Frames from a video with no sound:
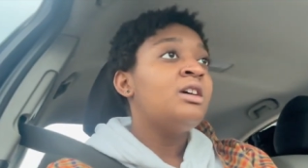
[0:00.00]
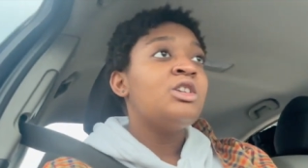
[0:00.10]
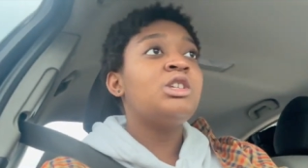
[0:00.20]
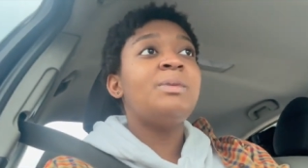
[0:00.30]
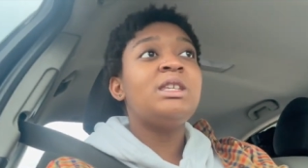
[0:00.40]

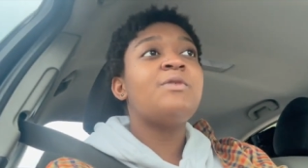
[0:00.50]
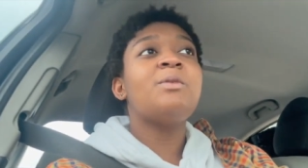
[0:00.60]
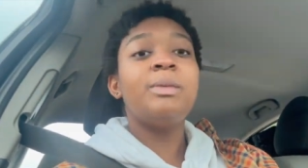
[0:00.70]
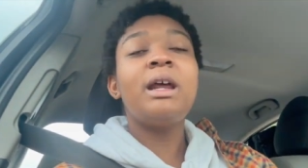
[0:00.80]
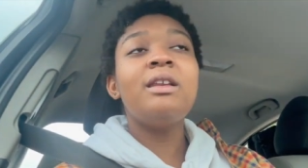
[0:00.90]
should have been
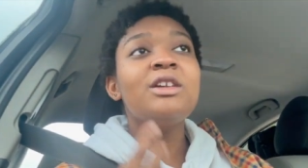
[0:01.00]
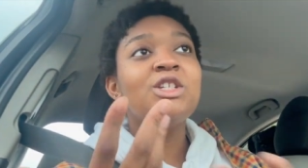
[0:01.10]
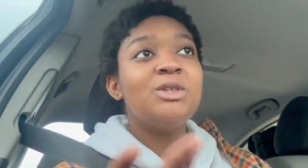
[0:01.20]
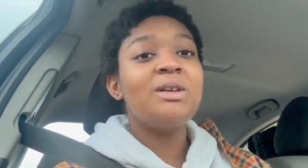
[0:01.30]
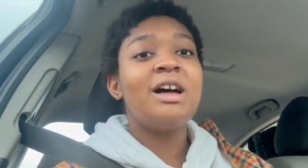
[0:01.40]
different, but I'll
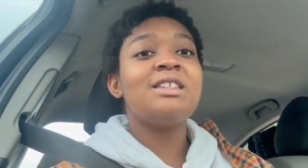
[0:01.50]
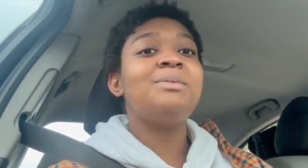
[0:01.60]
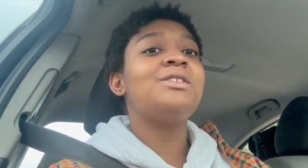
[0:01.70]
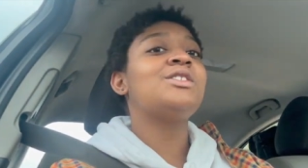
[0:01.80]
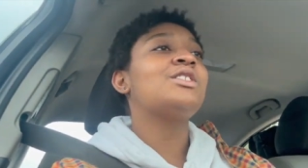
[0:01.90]
let you guys
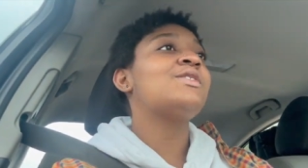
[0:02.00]
be the judge